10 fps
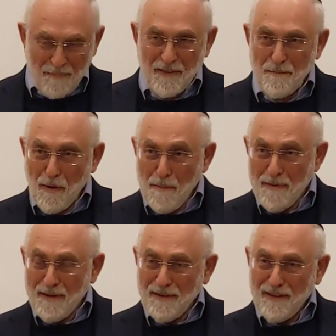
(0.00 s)
But the
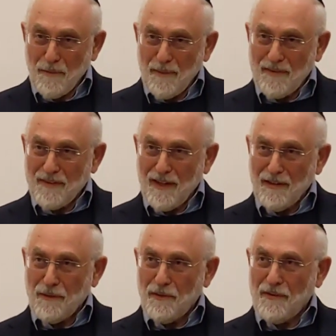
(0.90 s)
moment that we
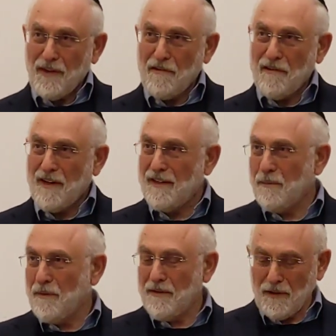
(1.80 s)
start to segregate,
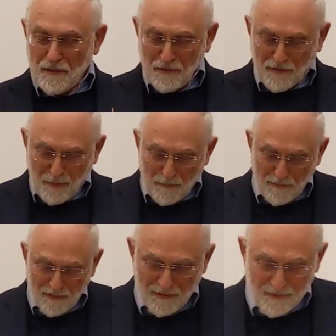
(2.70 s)
and we start to
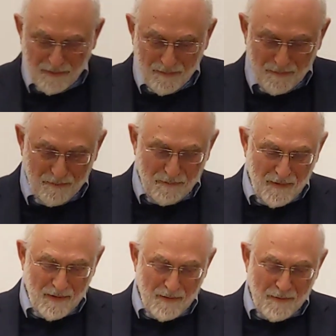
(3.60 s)
separate,
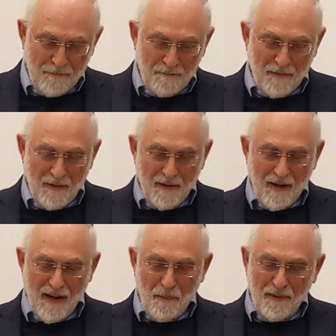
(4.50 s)

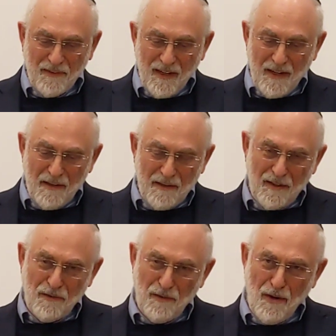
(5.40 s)
and we say
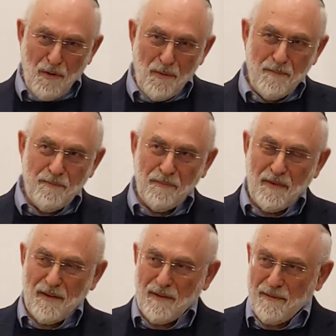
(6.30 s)
that, you know,
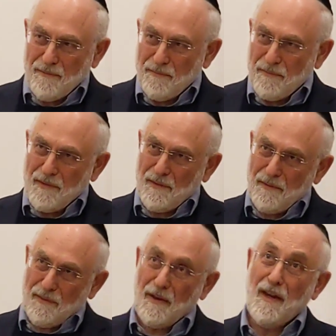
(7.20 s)

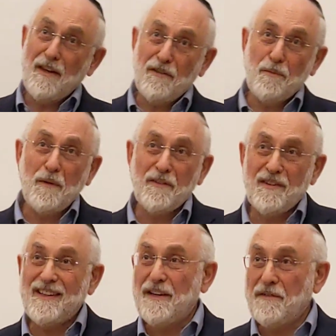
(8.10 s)
there is what's
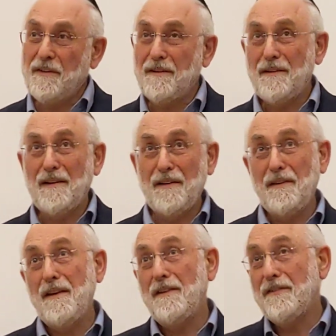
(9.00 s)
a given, and
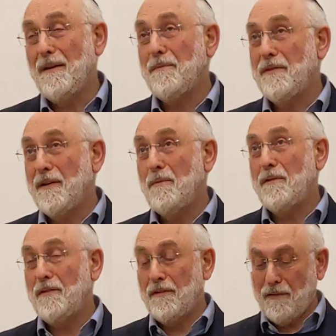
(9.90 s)
there is something
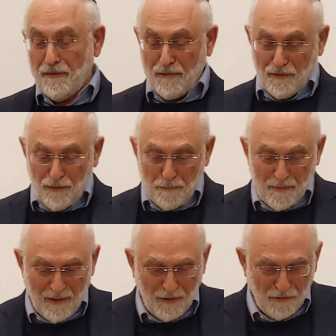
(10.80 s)
which is
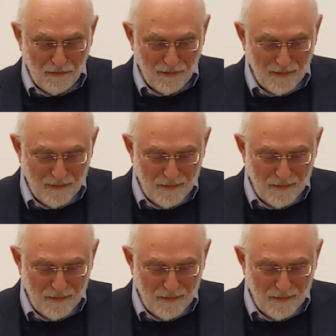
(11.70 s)
supernatural.